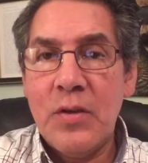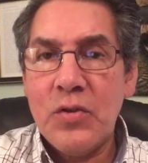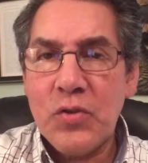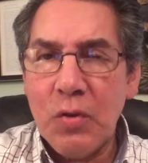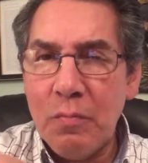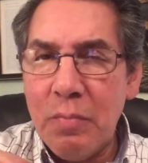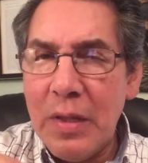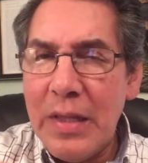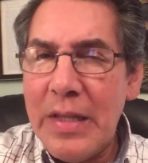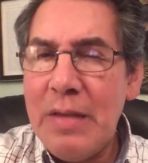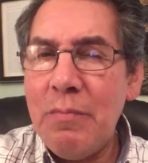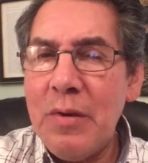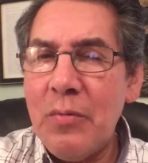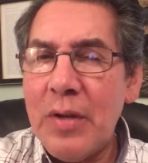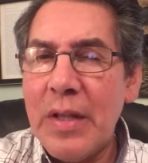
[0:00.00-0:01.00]
So
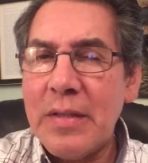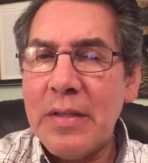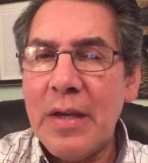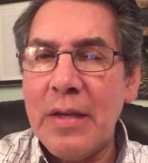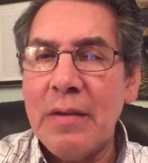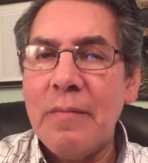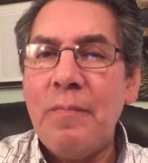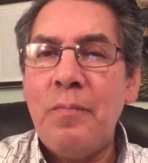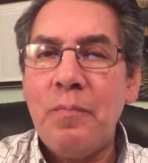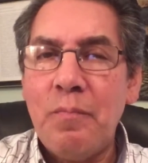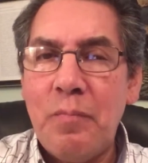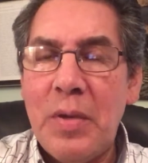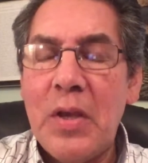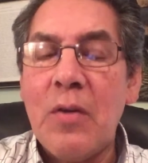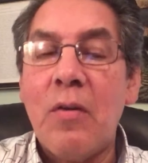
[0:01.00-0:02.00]
believe me when I tell you,
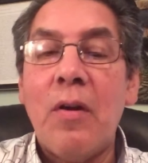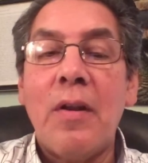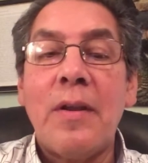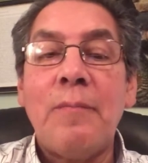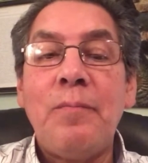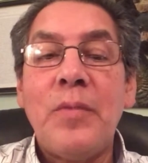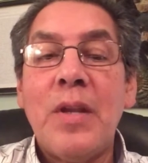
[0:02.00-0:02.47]
be early.